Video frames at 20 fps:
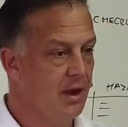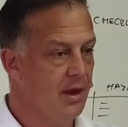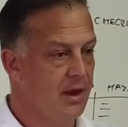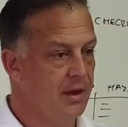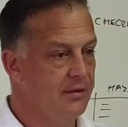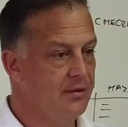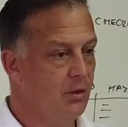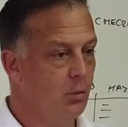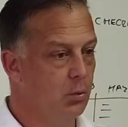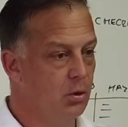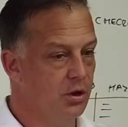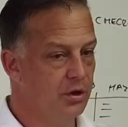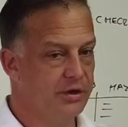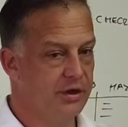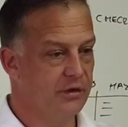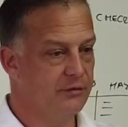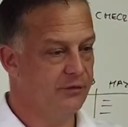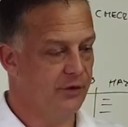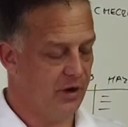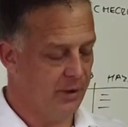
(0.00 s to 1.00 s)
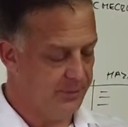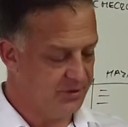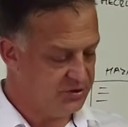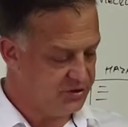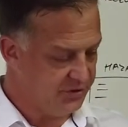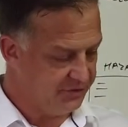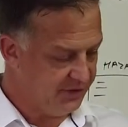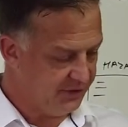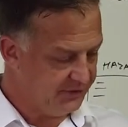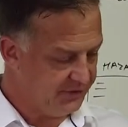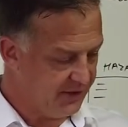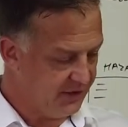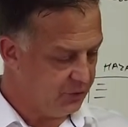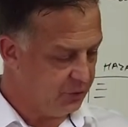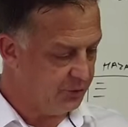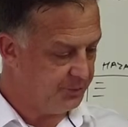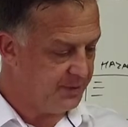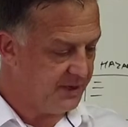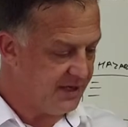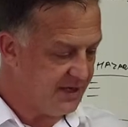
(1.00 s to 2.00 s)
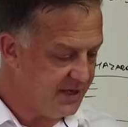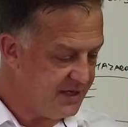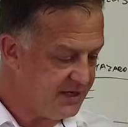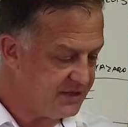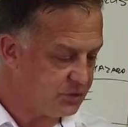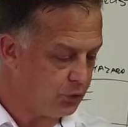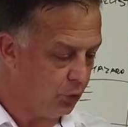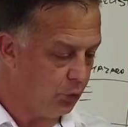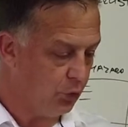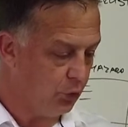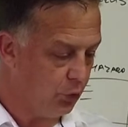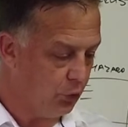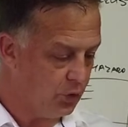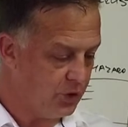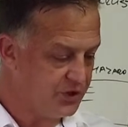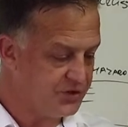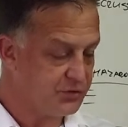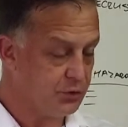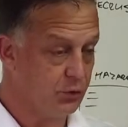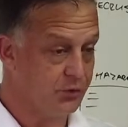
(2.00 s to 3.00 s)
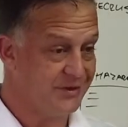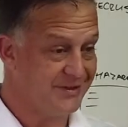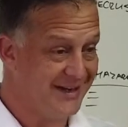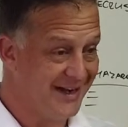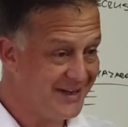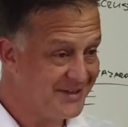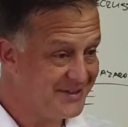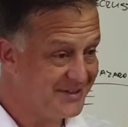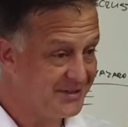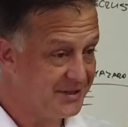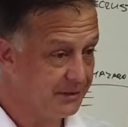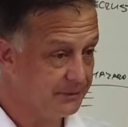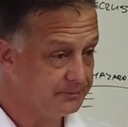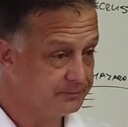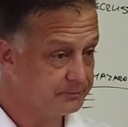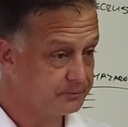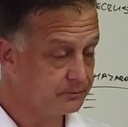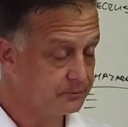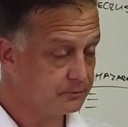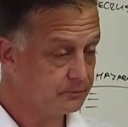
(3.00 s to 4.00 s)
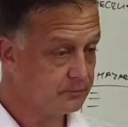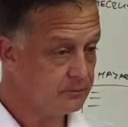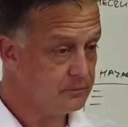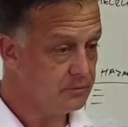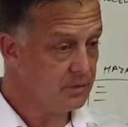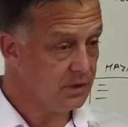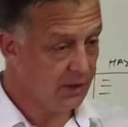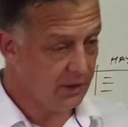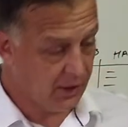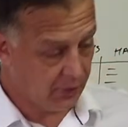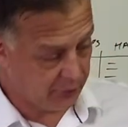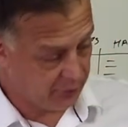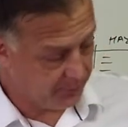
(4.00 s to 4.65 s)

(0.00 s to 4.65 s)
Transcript: In the work environment, do you think there could be heat or noise or dust? Now